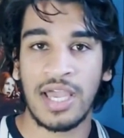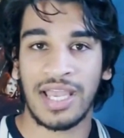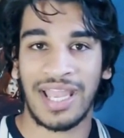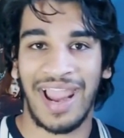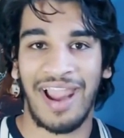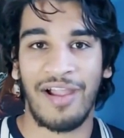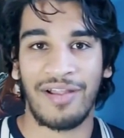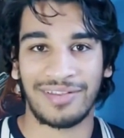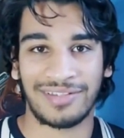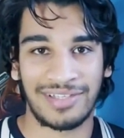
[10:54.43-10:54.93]

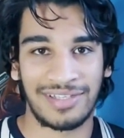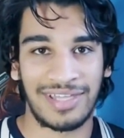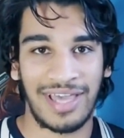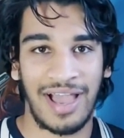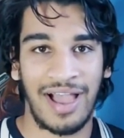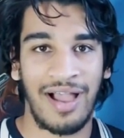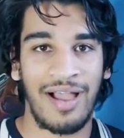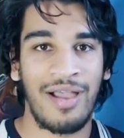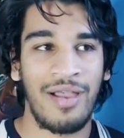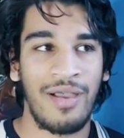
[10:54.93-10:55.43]
character
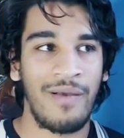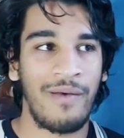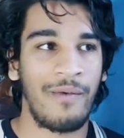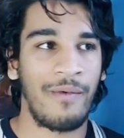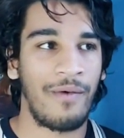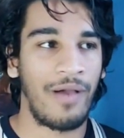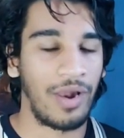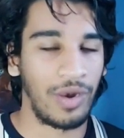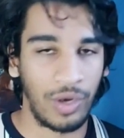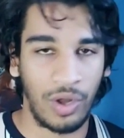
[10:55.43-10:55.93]
that
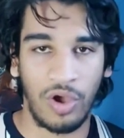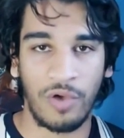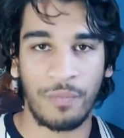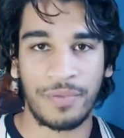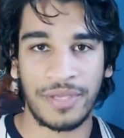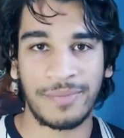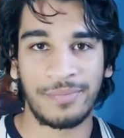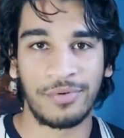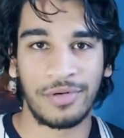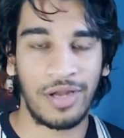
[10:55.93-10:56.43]
a lot of
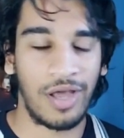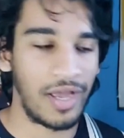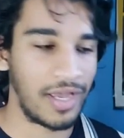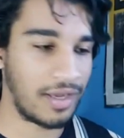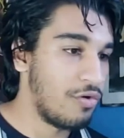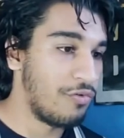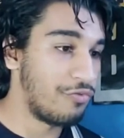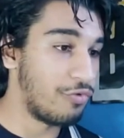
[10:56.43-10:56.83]
people like.